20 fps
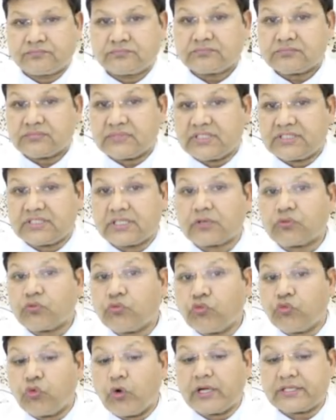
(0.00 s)
These are
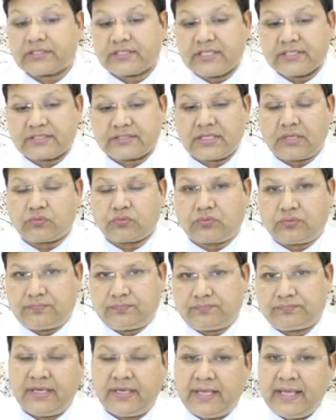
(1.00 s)
voiceless sound.
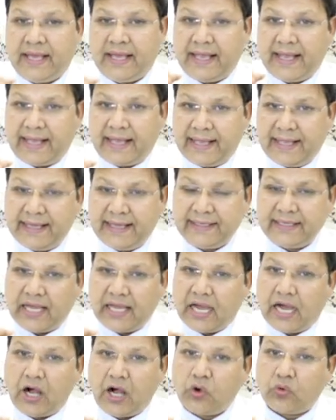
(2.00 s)
And
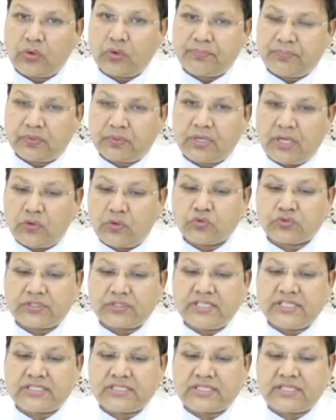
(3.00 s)
how we pronounce
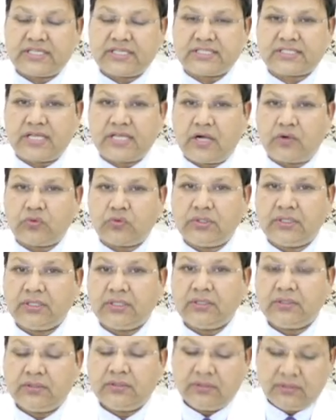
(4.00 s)
these three sound?
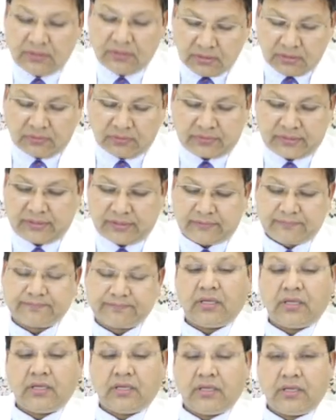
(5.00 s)
Look here.
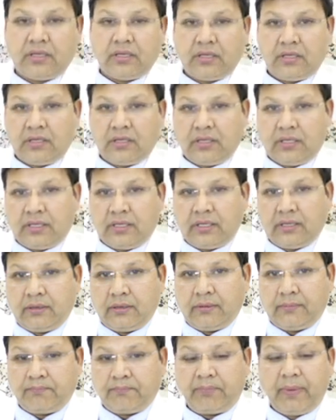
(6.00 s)

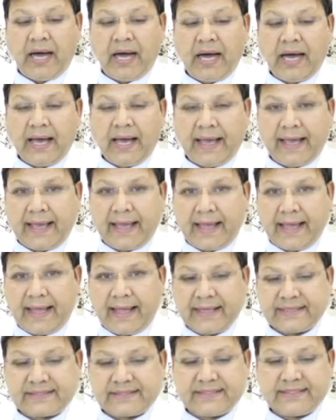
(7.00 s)
Pa
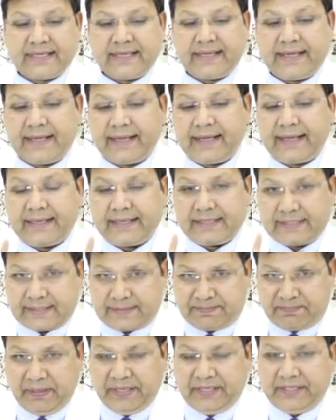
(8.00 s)
as in
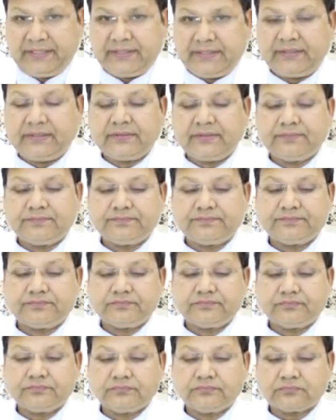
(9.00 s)
Spain,
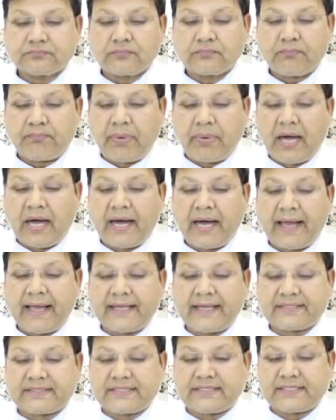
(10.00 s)
pa
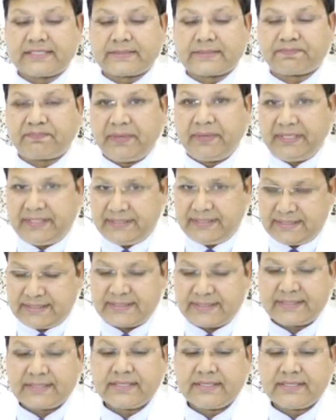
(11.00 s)
as in space,